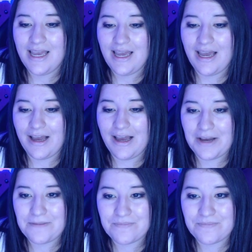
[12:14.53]

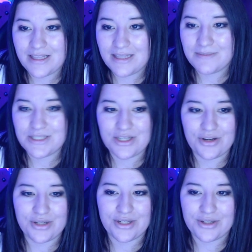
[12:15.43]
Let me show
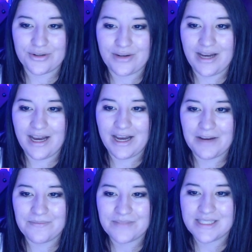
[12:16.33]
you,
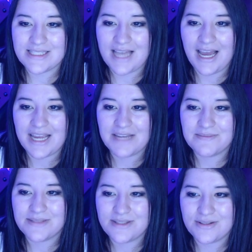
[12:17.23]
because I
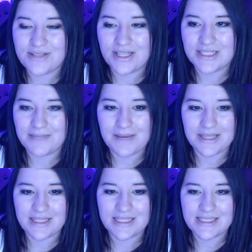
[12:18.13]
am so salty
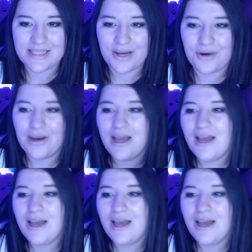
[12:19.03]
about this. So,